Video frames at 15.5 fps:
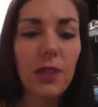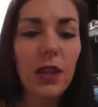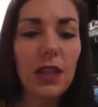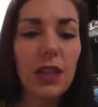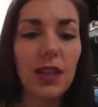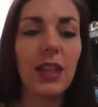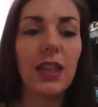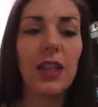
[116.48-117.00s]

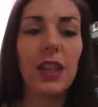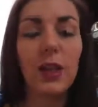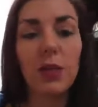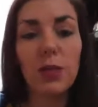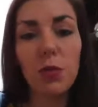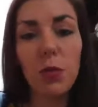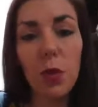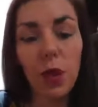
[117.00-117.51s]
that there's
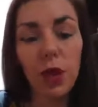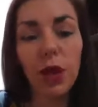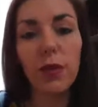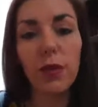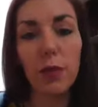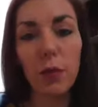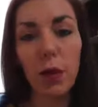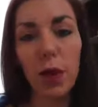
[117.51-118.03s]
more of a
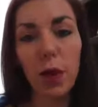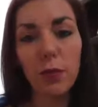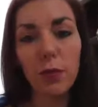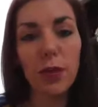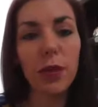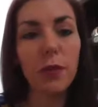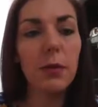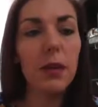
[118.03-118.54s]

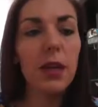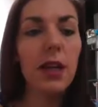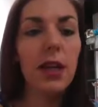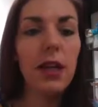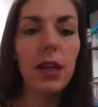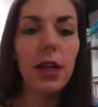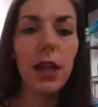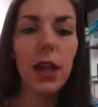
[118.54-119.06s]
problem.
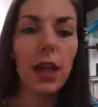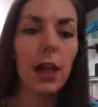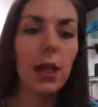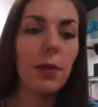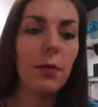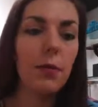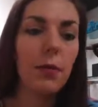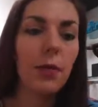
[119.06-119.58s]

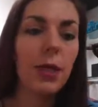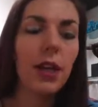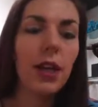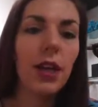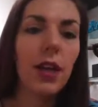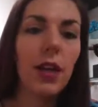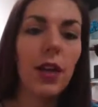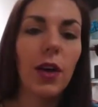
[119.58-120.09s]
Um,
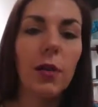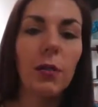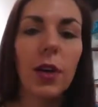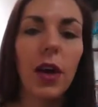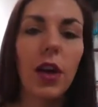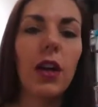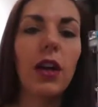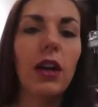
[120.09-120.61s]
now, I'm
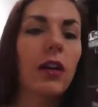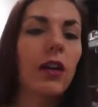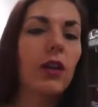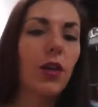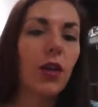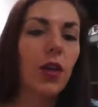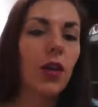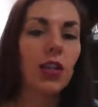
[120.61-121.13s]
not
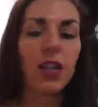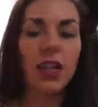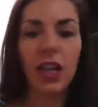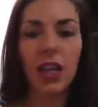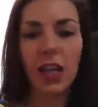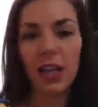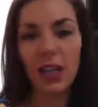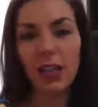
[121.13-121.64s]
going to get
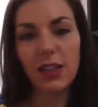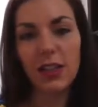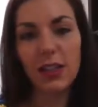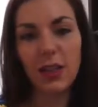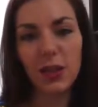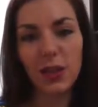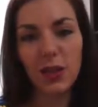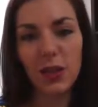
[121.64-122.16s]

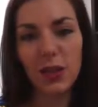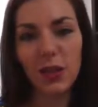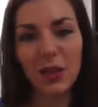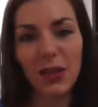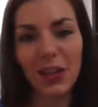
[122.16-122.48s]
into